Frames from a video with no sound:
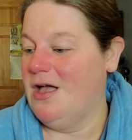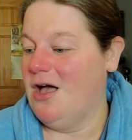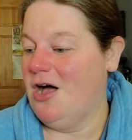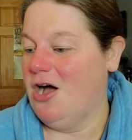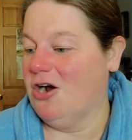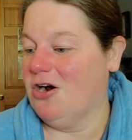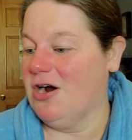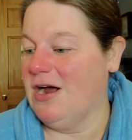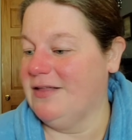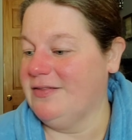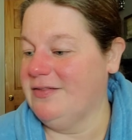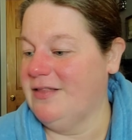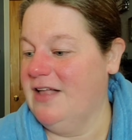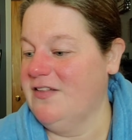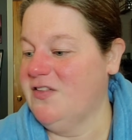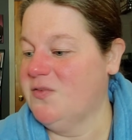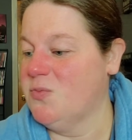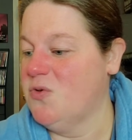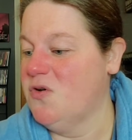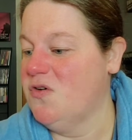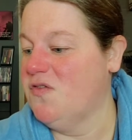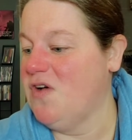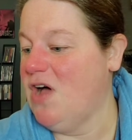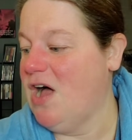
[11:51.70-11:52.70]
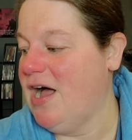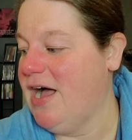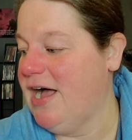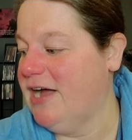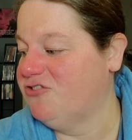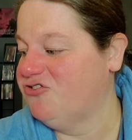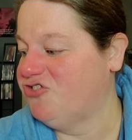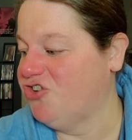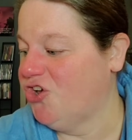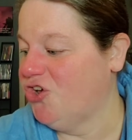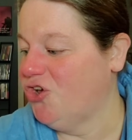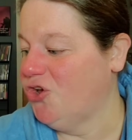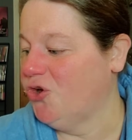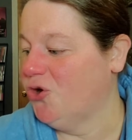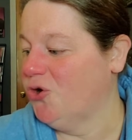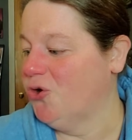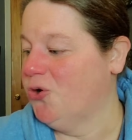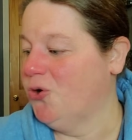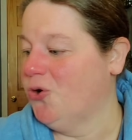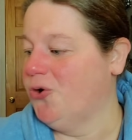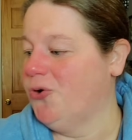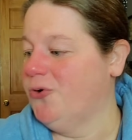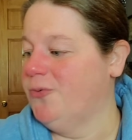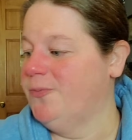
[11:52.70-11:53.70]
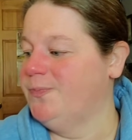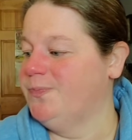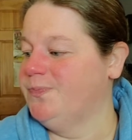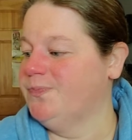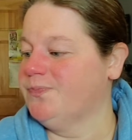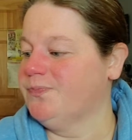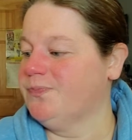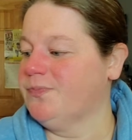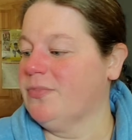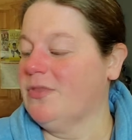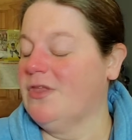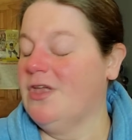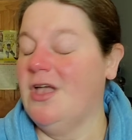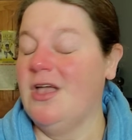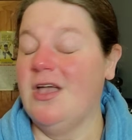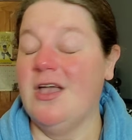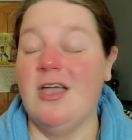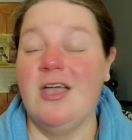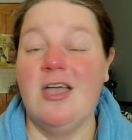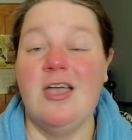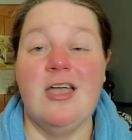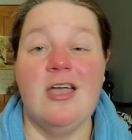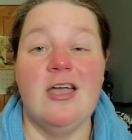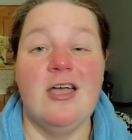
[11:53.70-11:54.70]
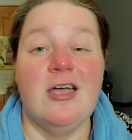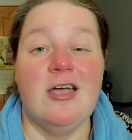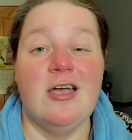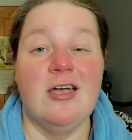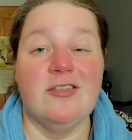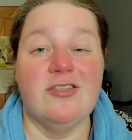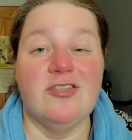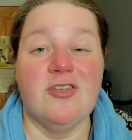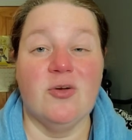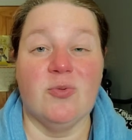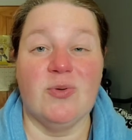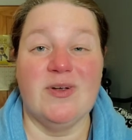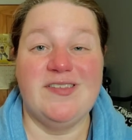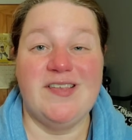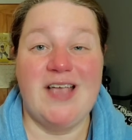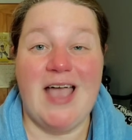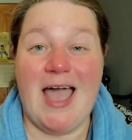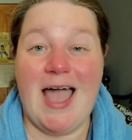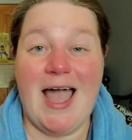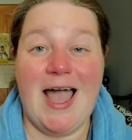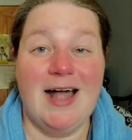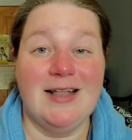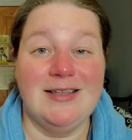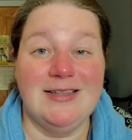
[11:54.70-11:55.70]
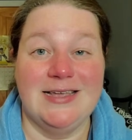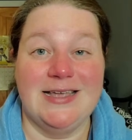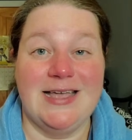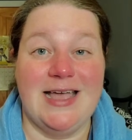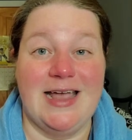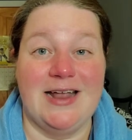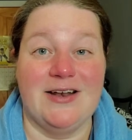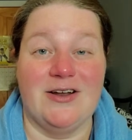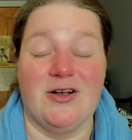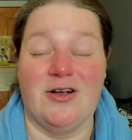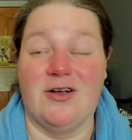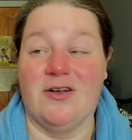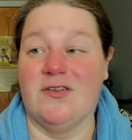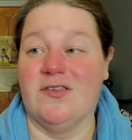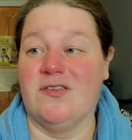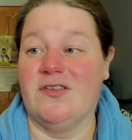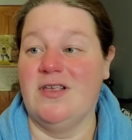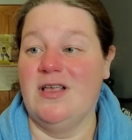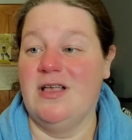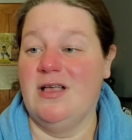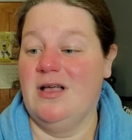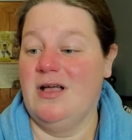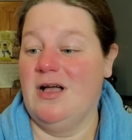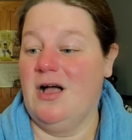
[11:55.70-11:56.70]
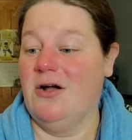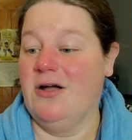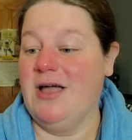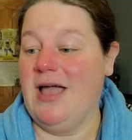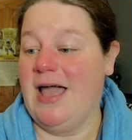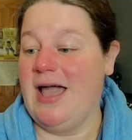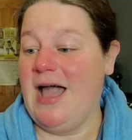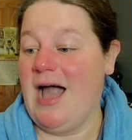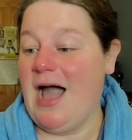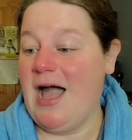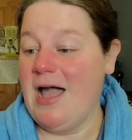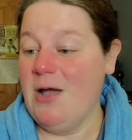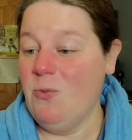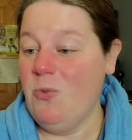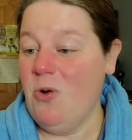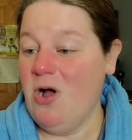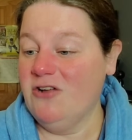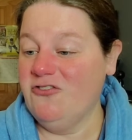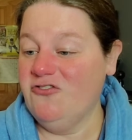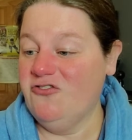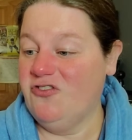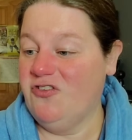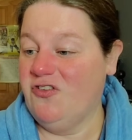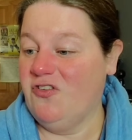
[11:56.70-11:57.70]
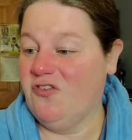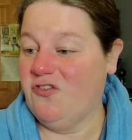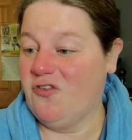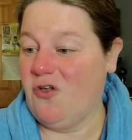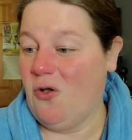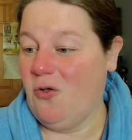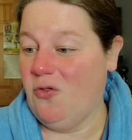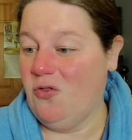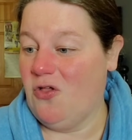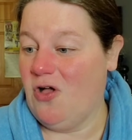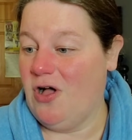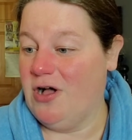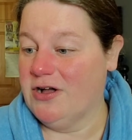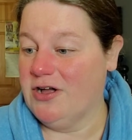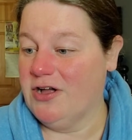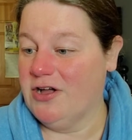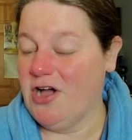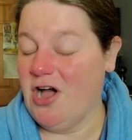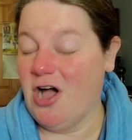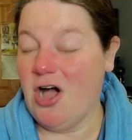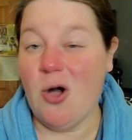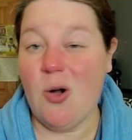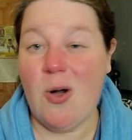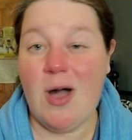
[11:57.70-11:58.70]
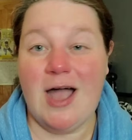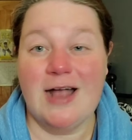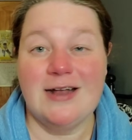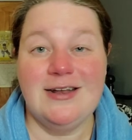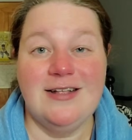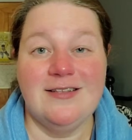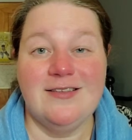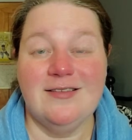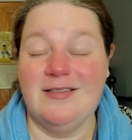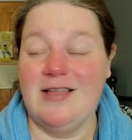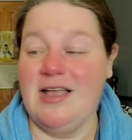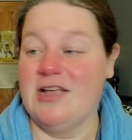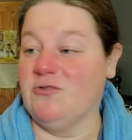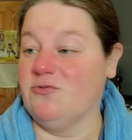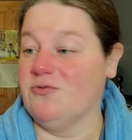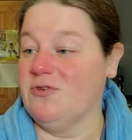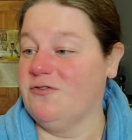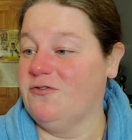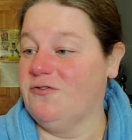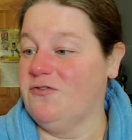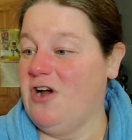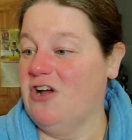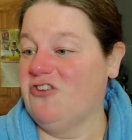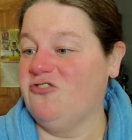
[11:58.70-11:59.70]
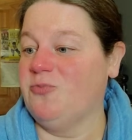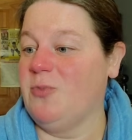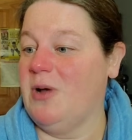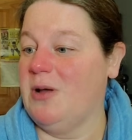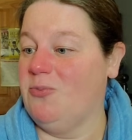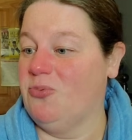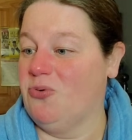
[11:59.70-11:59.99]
All right, let's move on to The Retaliators. Okay, I watched this so long ago, I need to like refresh my